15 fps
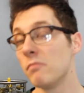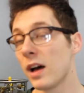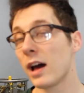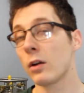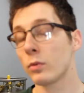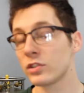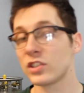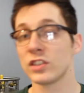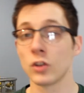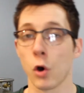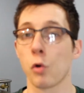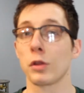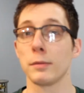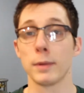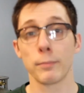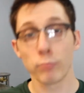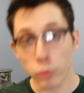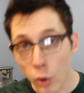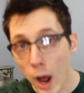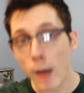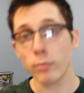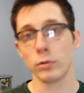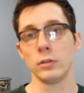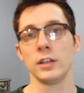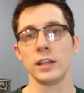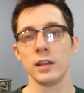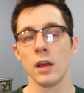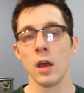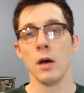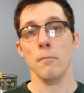I don't wanna say totally, but probably